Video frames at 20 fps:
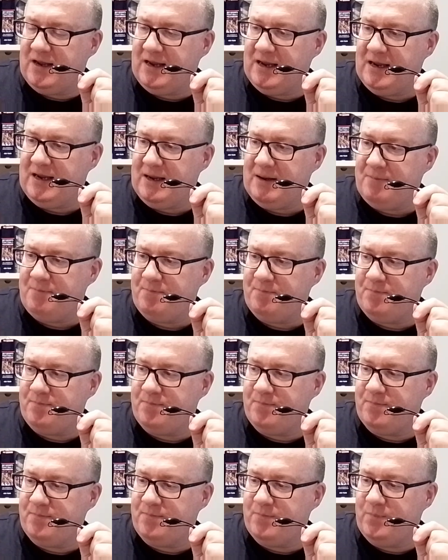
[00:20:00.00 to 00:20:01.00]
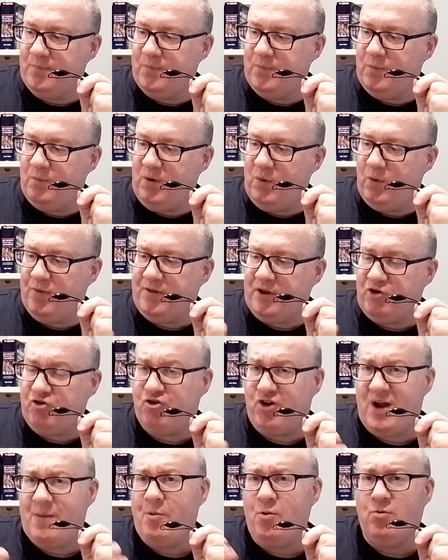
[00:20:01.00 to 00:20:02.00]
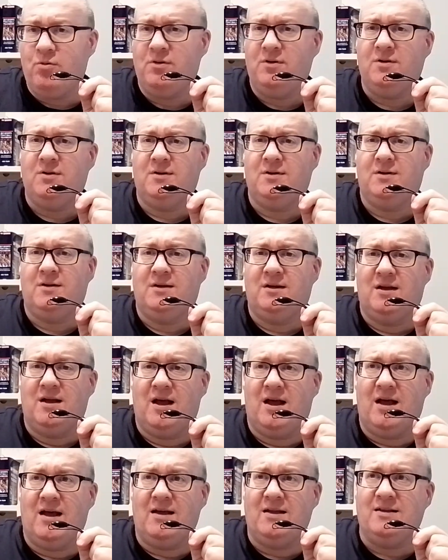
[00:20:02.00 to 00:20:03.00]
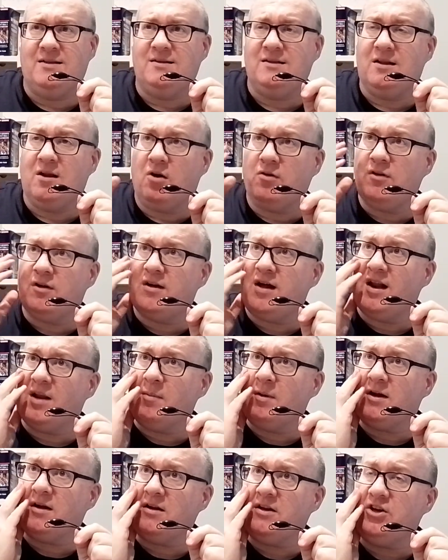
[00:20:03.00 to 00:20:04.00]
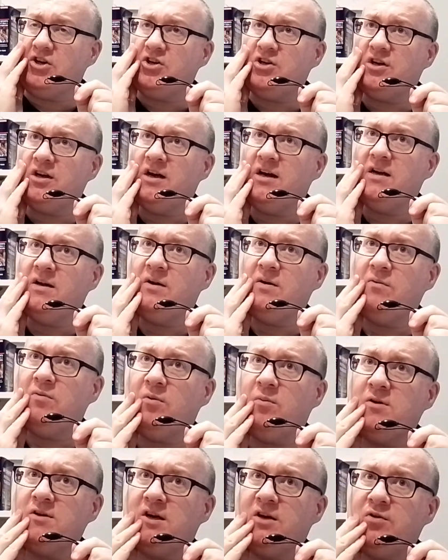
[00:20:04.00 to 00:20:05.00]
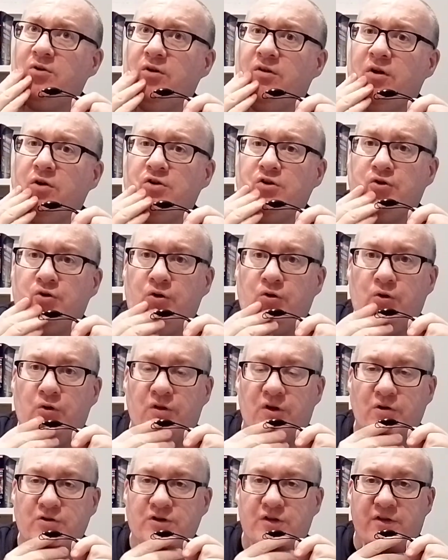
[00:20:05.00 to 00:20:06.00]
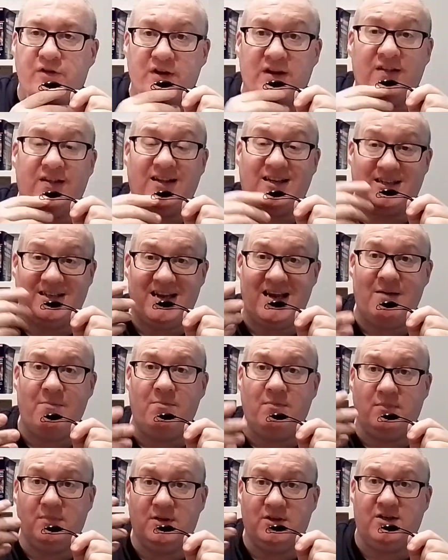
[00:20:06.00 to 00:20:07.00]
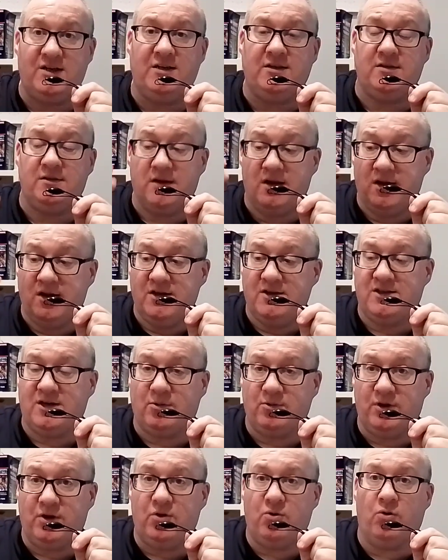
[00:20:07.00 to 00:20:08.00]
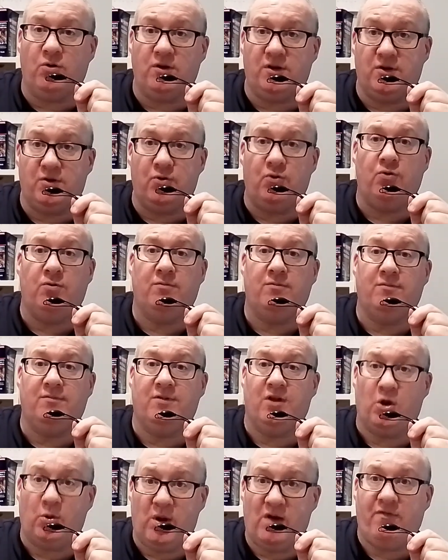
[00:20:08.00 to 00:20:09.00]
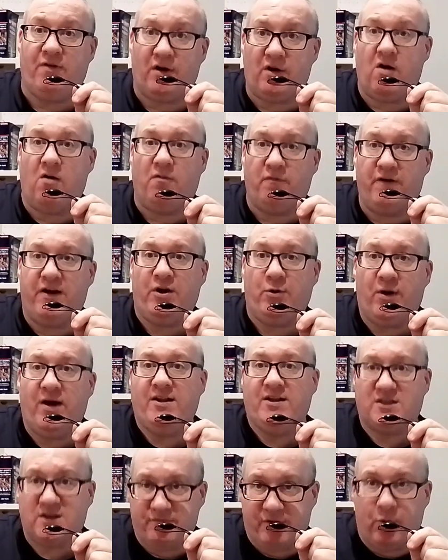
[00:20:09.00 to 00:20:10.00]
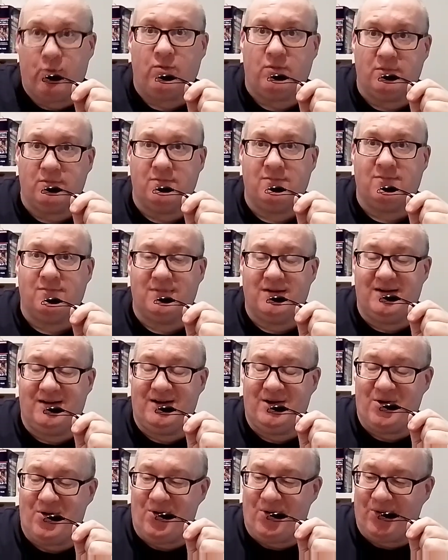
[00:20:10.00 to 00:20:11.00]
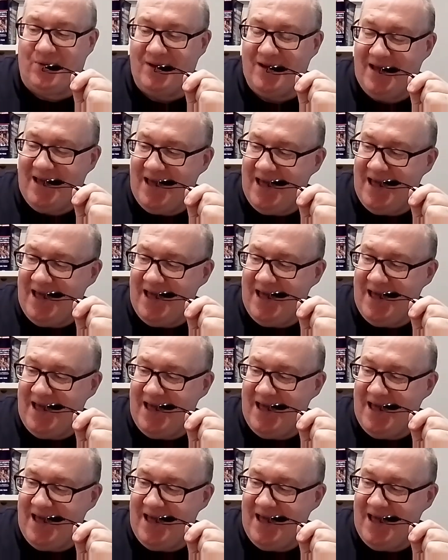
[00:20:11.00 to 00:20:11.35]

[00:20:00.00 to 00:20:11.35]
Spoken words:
we won the treble and under Alec McLeish in, what was that, 2002, 2003, the same season Celtic got to the UEFA Cup final in Seville. You know,